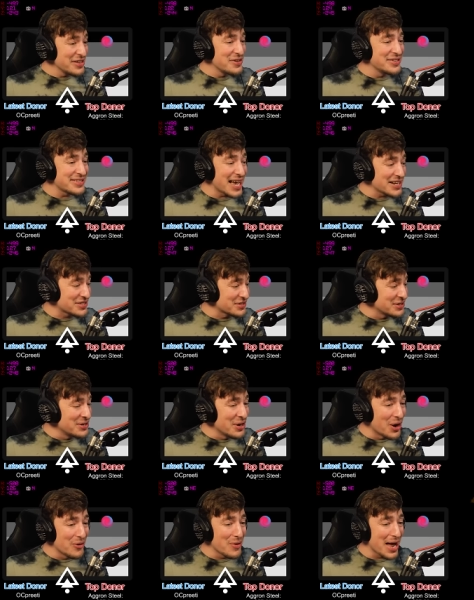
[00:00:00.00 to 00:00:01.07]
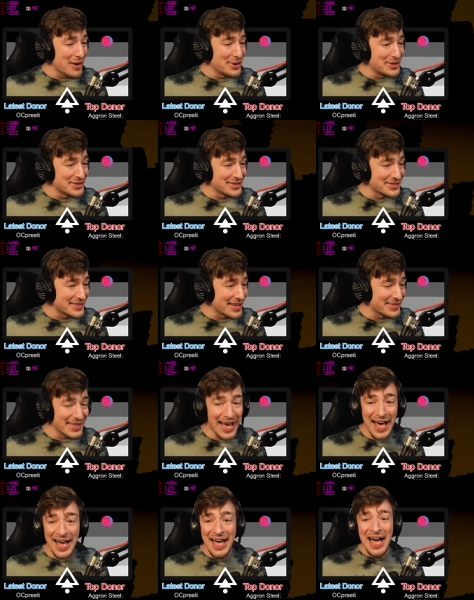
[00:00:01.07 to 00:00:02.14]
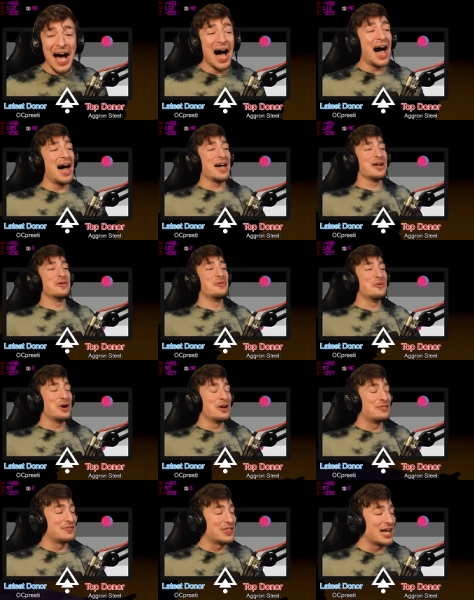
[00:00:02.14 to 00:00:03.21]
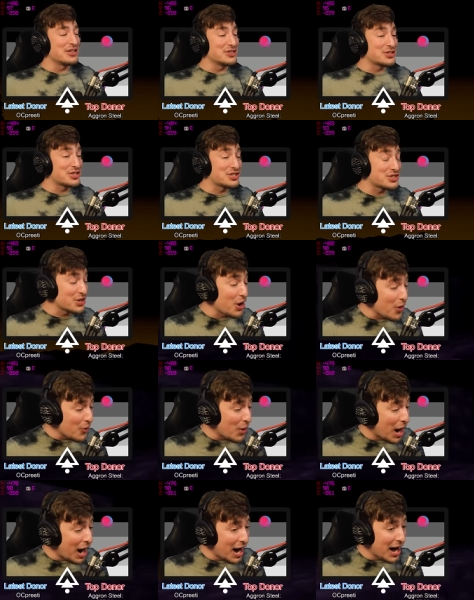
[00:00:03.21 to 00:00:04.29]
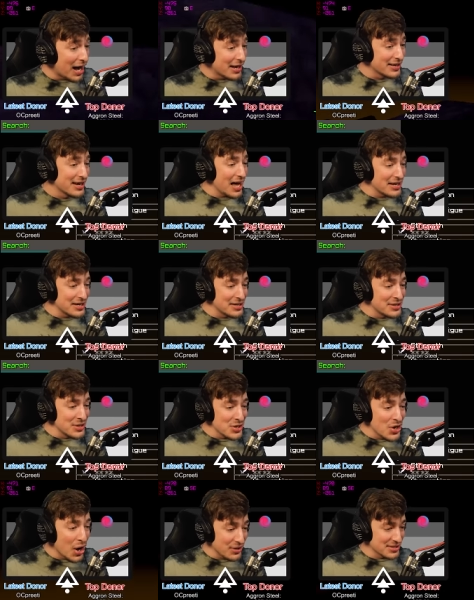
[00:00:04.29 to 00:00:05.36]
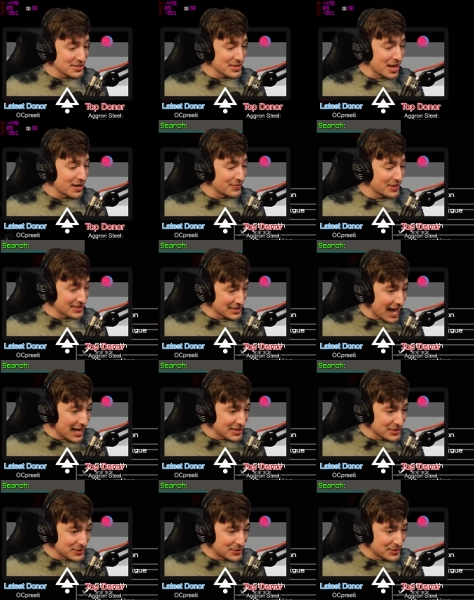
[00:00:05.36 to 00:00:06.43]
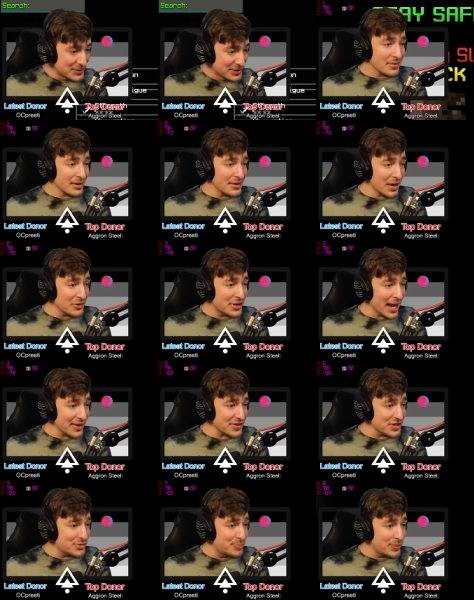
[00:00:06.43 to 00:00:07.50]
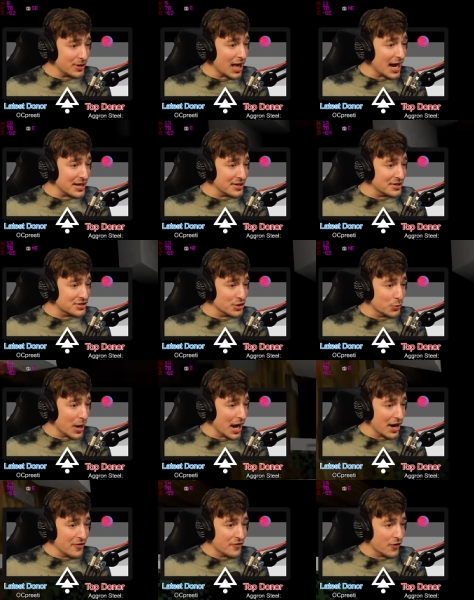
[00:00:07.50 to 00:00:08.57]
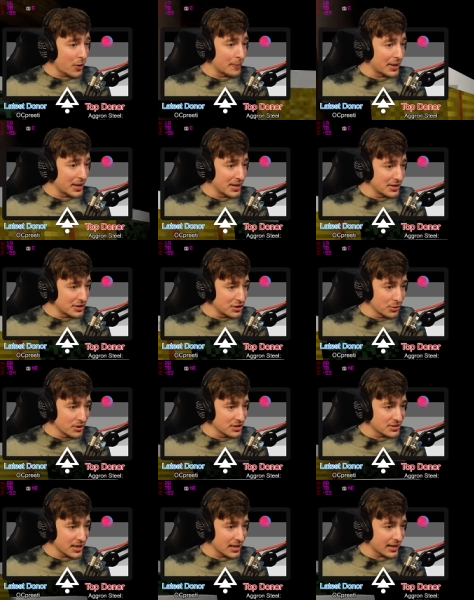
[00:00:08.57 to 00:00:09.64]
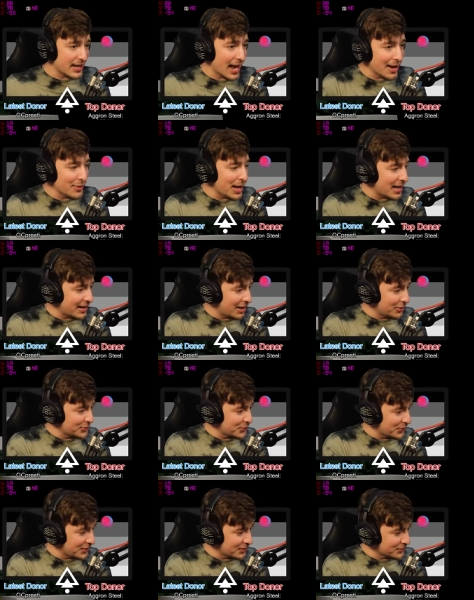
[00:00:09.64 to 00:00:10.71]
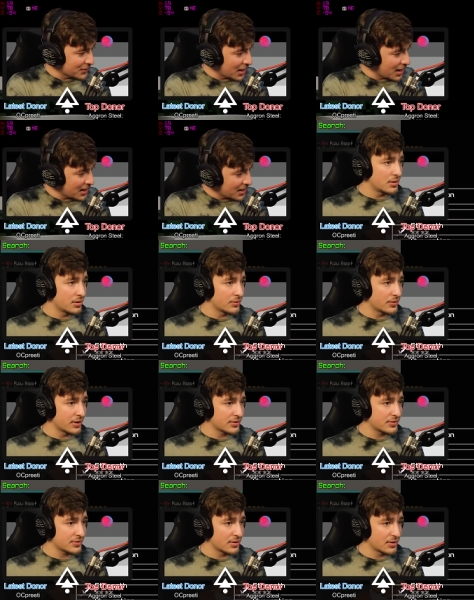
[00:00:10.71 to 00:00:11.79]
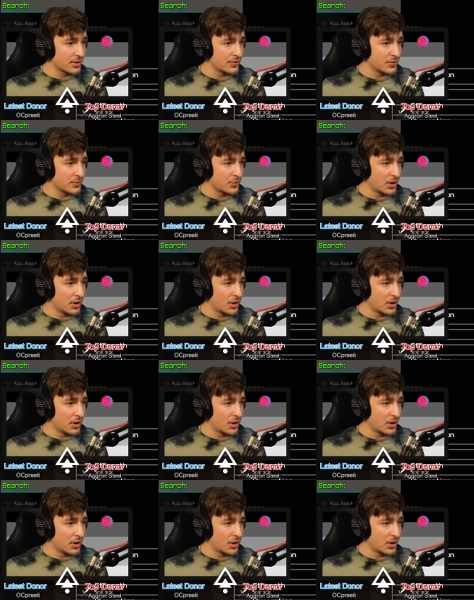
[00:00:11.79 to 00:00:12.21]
there is actually no way we just did that. I whiffed that so hard. I did not deserve this at all. Now get this blindness away from me. You all are saying a cow head helps with this, right? Oh, that's not even